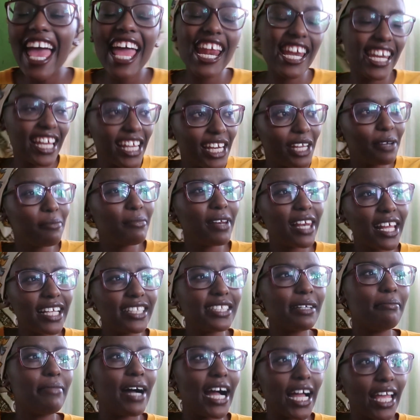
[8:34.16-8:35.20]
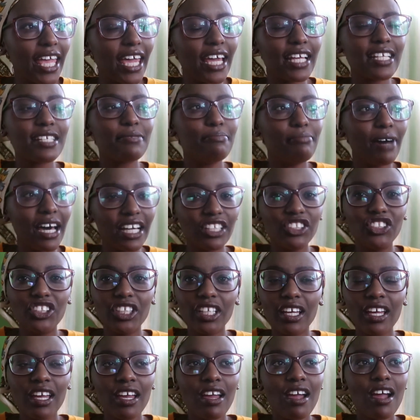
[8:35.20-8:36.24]
endeni mlete bucket,
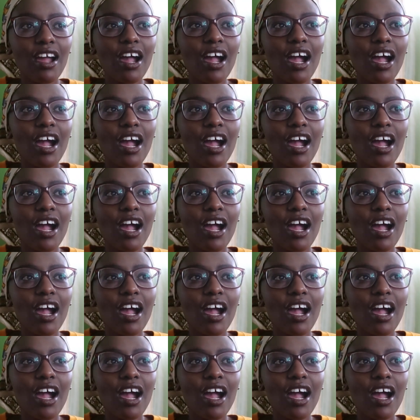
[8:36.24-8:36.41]
maji,